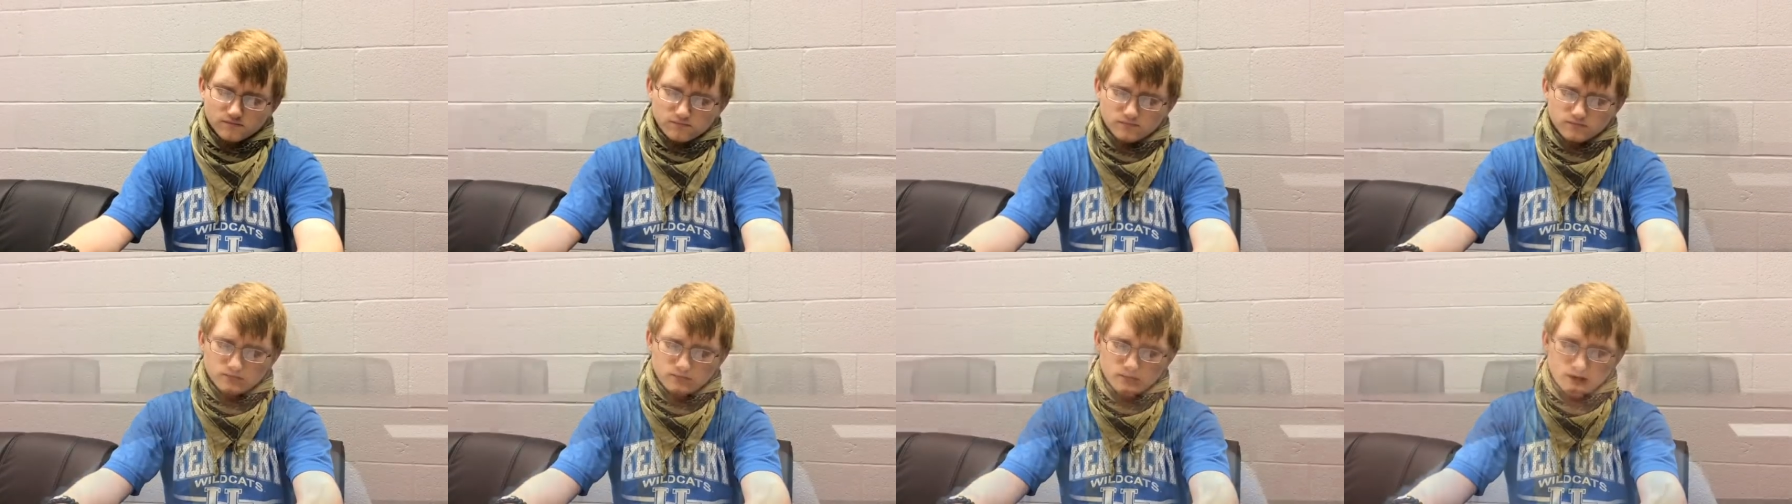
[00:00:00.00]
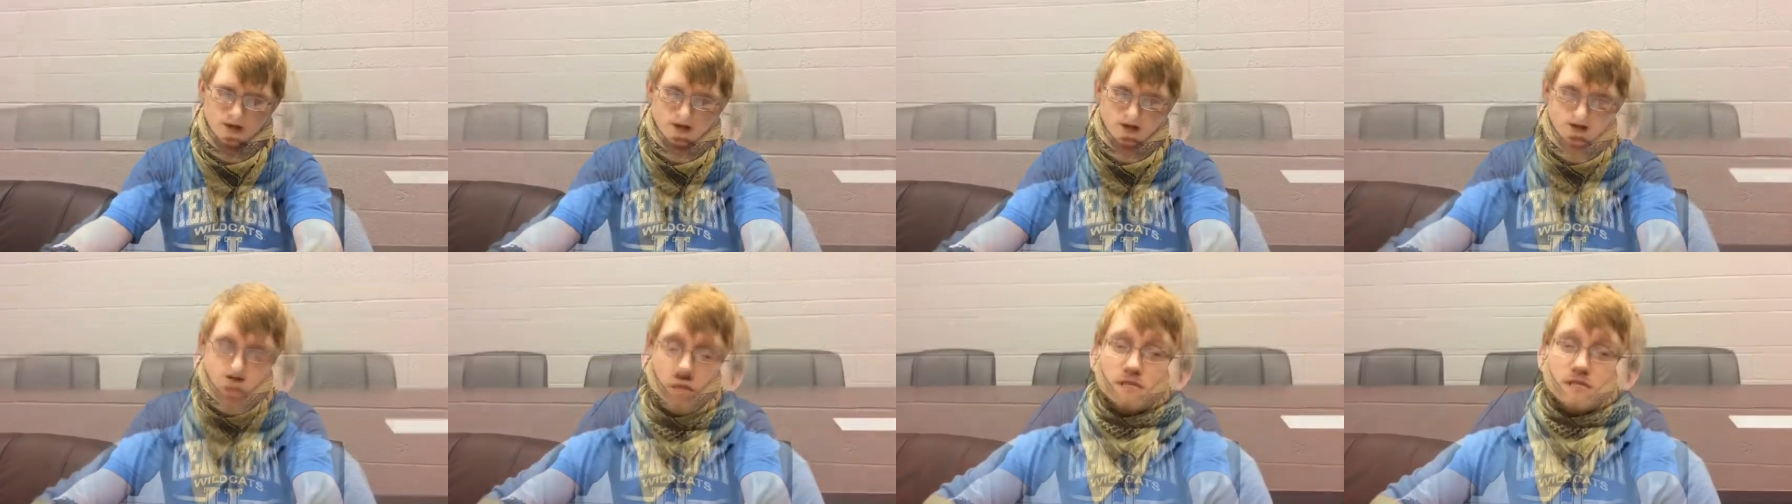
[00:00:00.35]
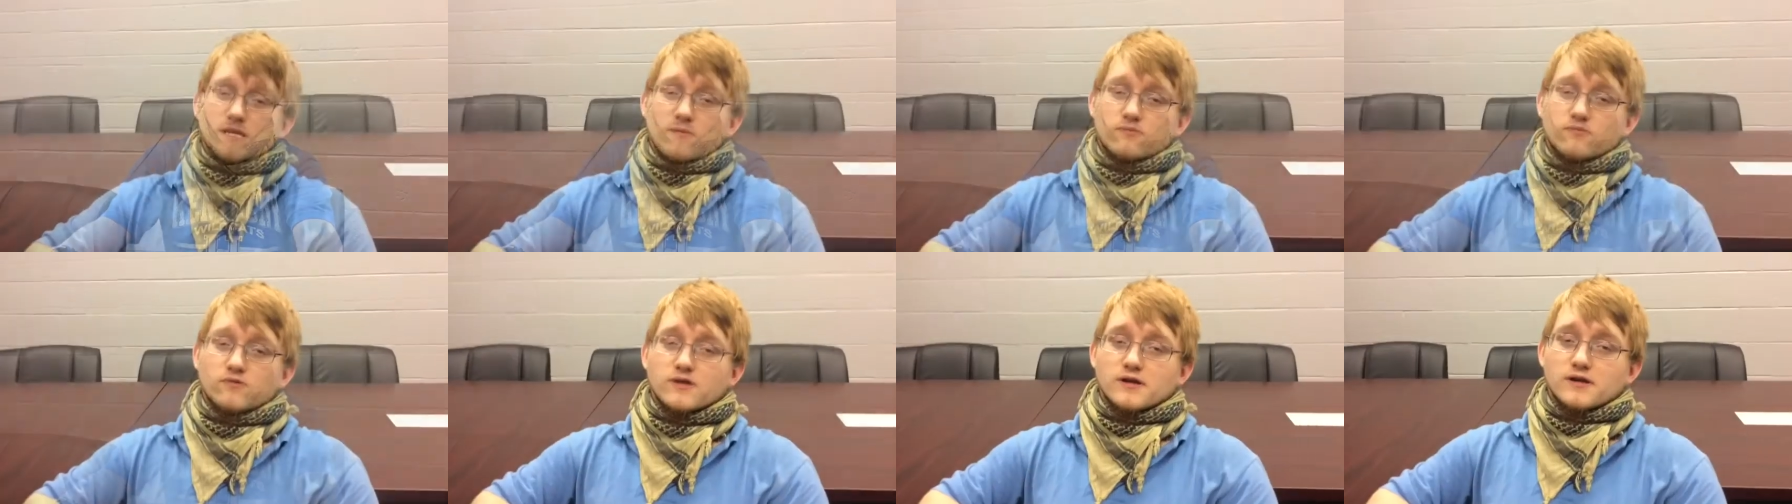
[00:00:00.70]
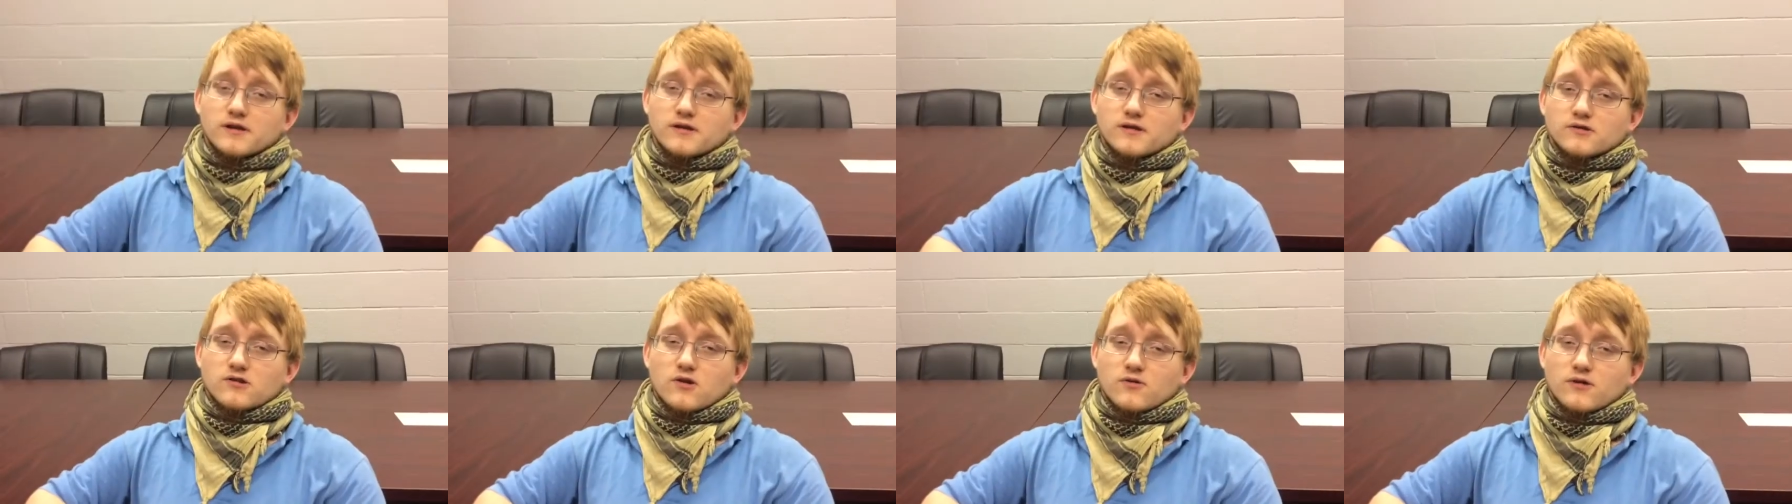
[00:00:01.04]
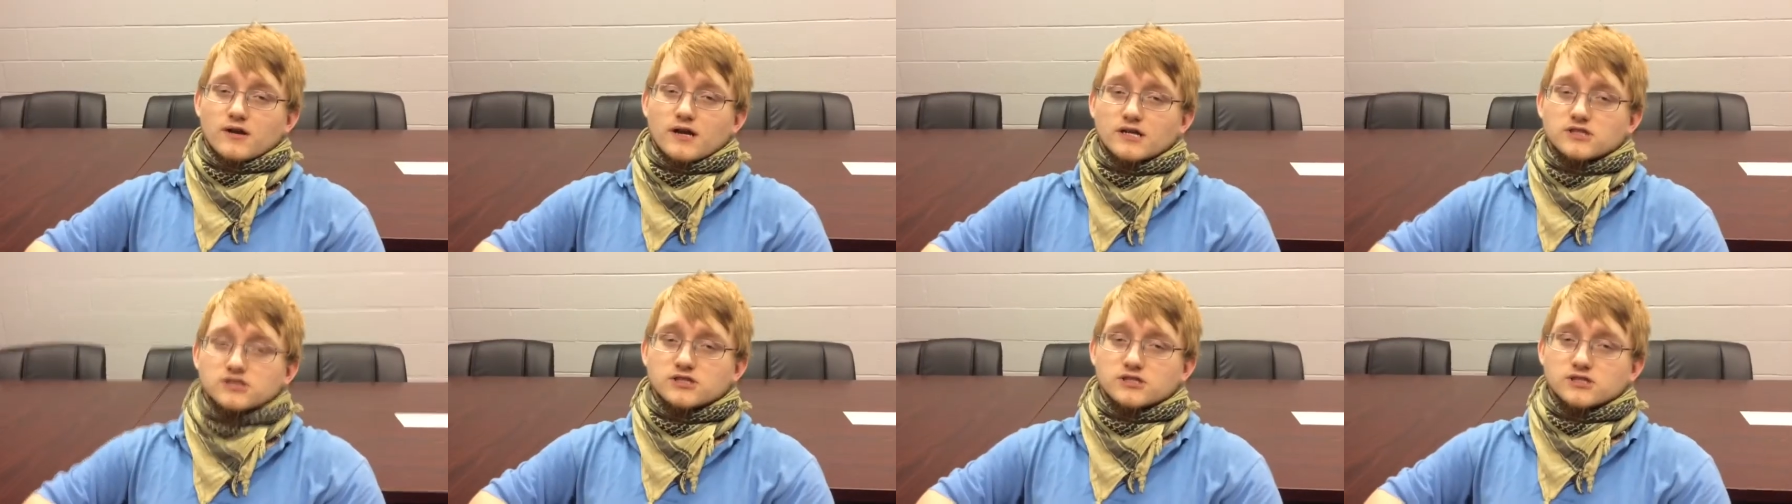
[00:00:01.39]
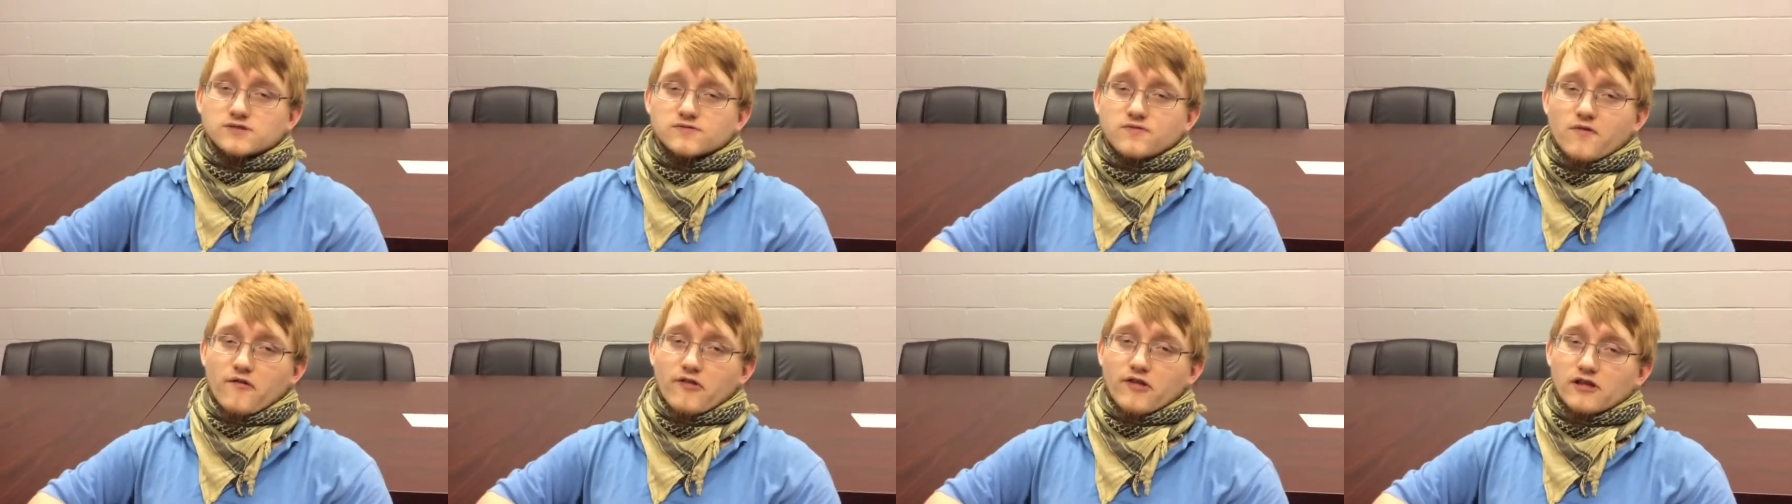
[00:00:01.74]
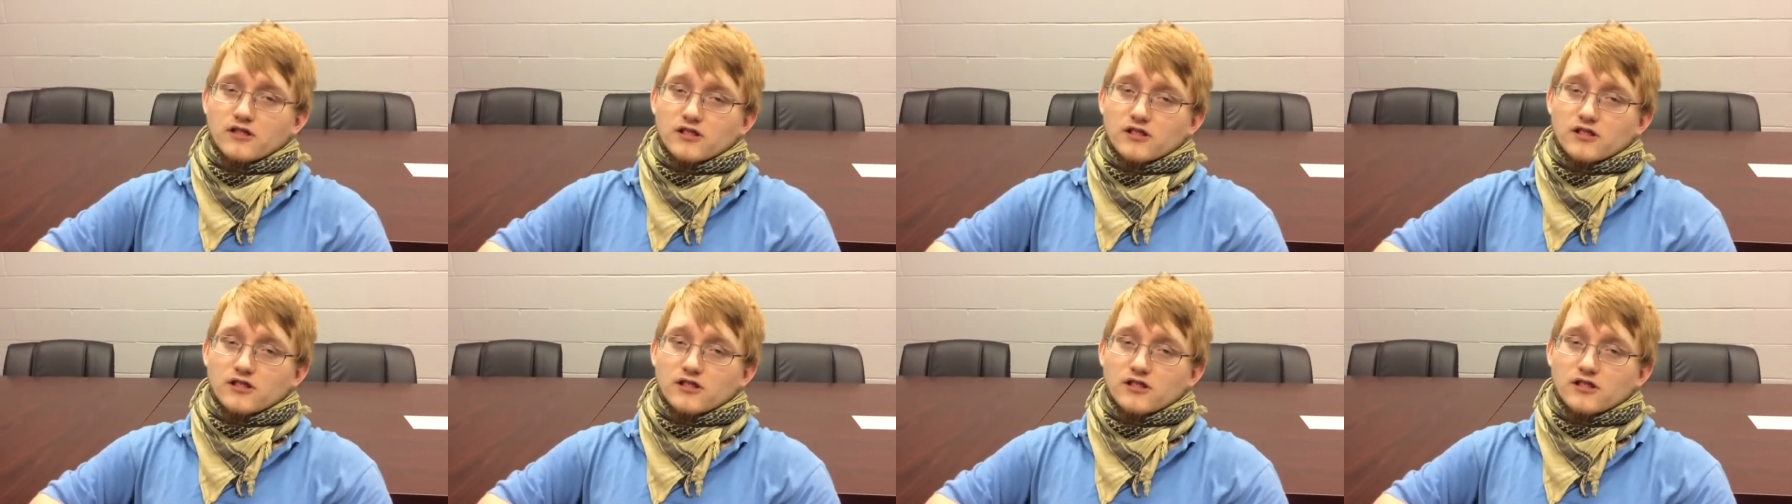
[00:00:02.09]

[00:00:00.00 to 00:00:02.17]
We are still accepting donations for the